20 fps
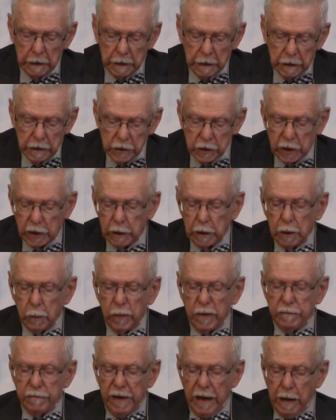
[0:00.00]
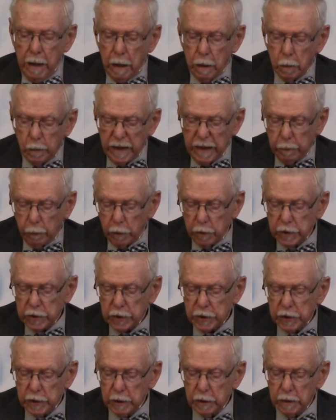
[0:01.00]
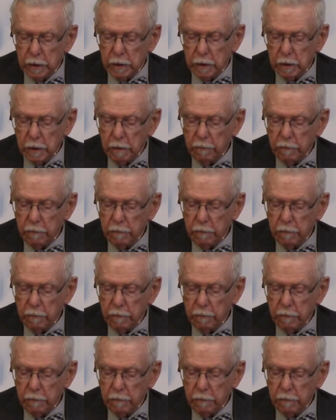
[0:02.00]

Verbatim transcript: Still, we found we were still